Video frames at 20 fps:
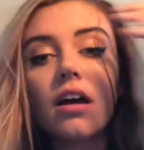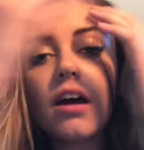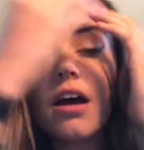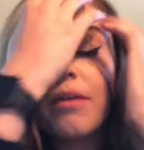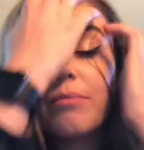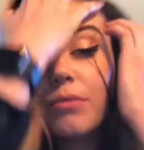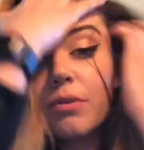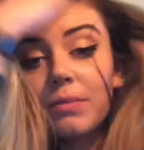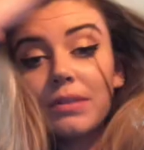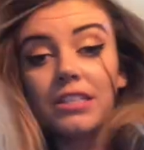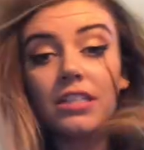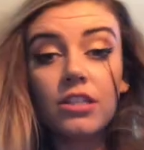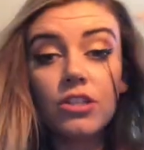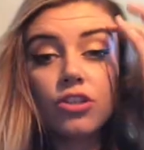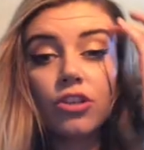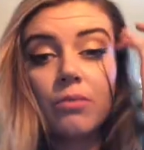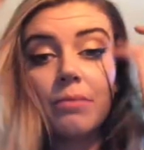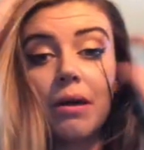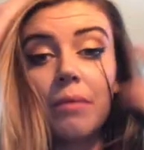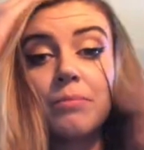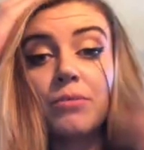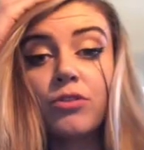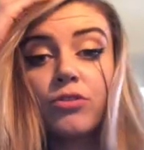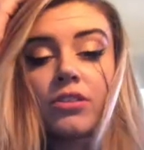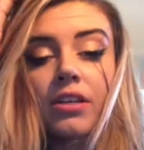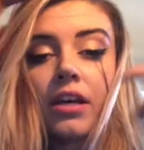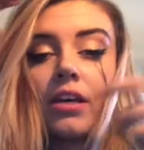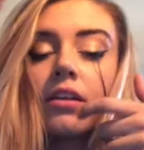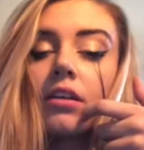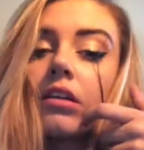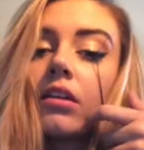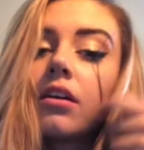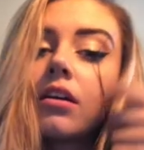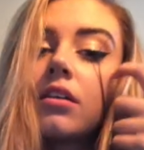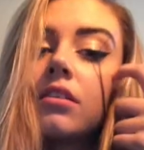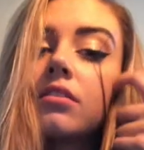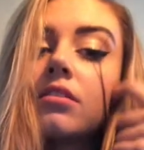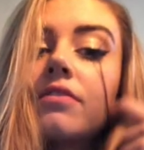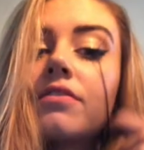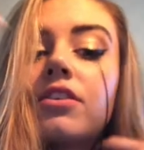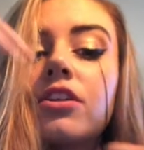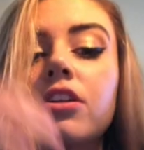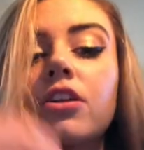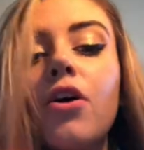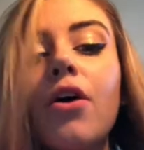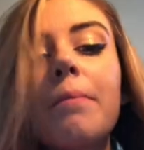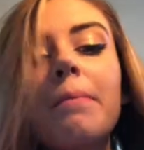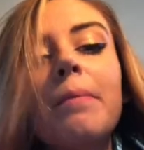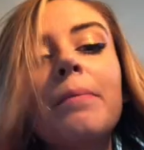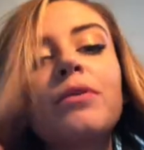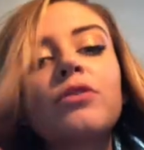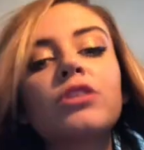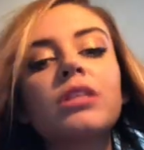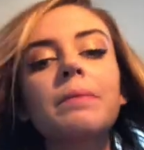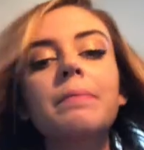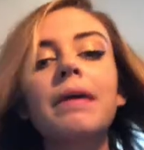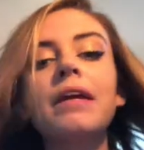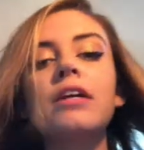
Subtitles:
I'm going to be teaching about music because if you don't know, I'm a music